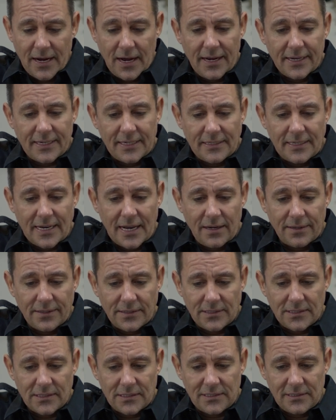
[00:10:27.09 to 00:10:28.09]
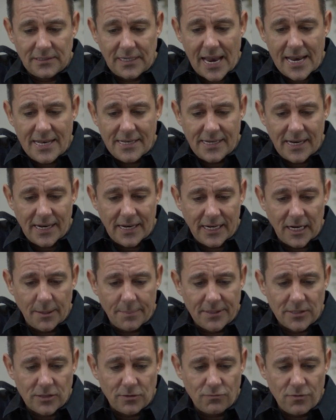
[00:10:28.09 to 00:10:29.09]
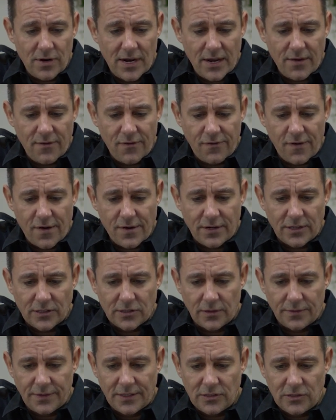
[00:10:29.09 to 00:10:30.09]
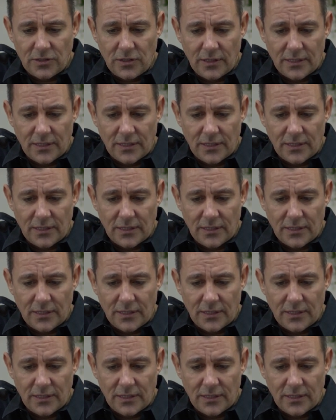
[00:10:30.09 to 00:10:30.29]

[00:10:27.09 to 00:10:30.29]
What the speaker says: I can now extend it a little bit to really focus on this.